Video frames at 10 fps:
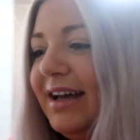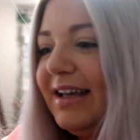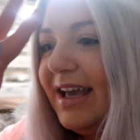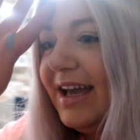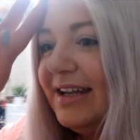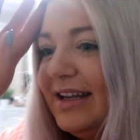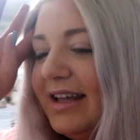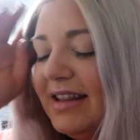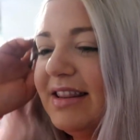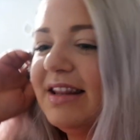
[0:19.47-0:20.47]

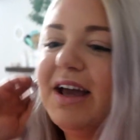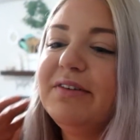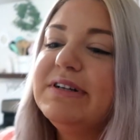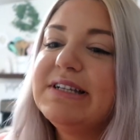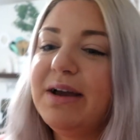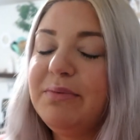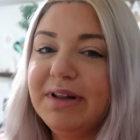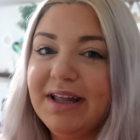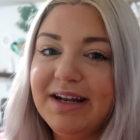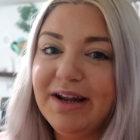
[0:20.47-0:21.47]
Again, every time
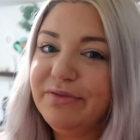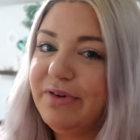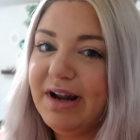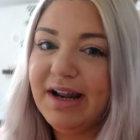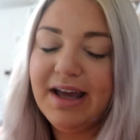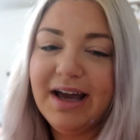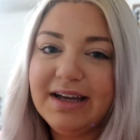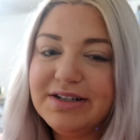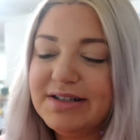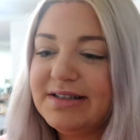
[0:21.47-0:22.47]
we land on Friday,
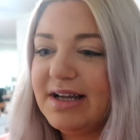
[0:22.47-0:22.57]
I